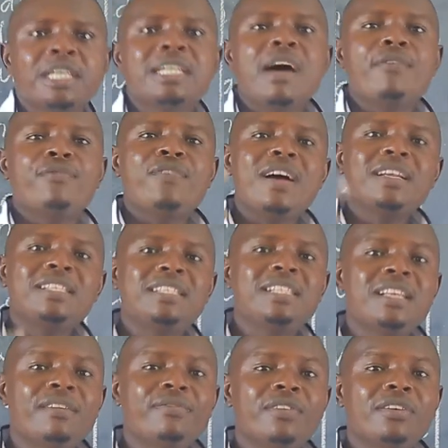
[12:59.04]
The first
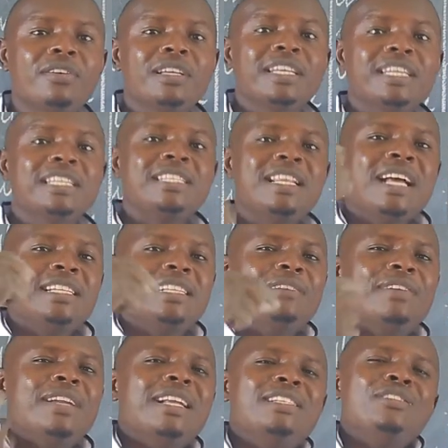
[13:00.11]
level is that
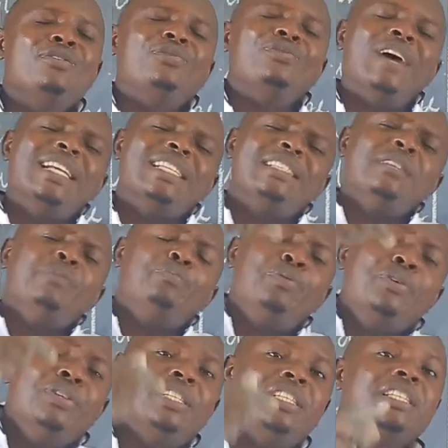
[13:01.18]
level that you first
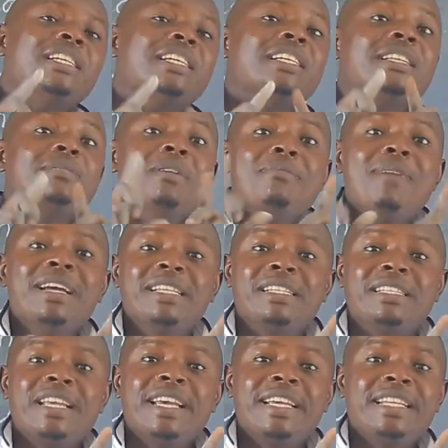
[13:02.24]
put. Remember I
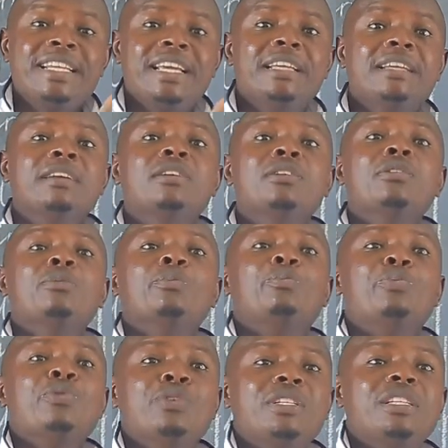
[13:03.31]
said
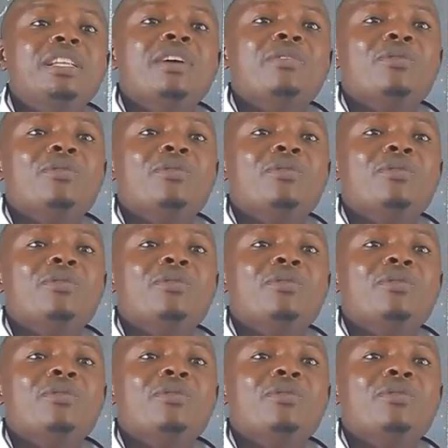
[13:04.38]
put the